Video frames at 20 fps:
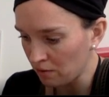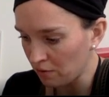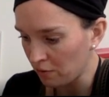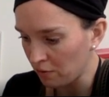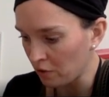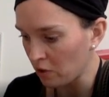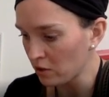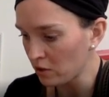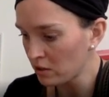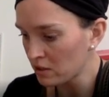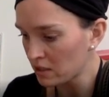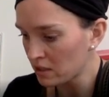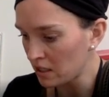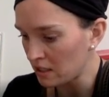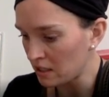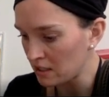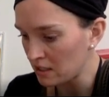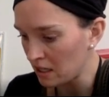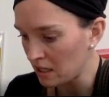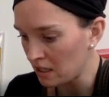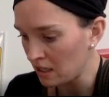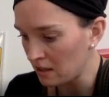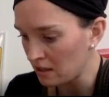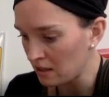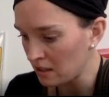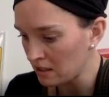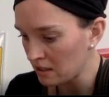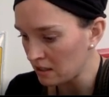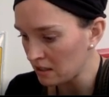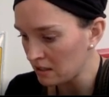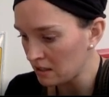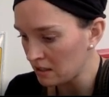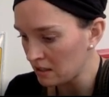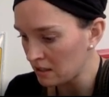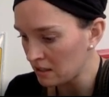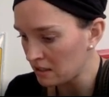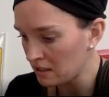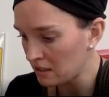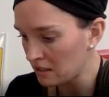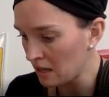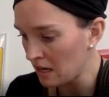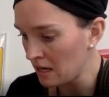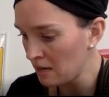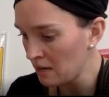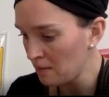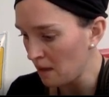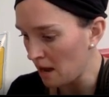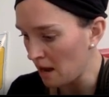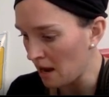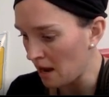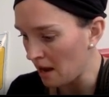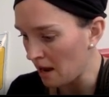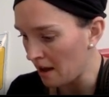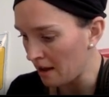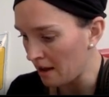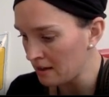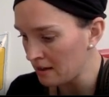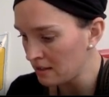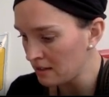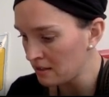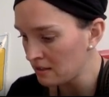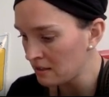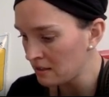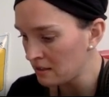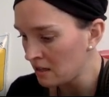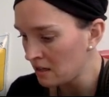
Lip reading: first and say that this is the same as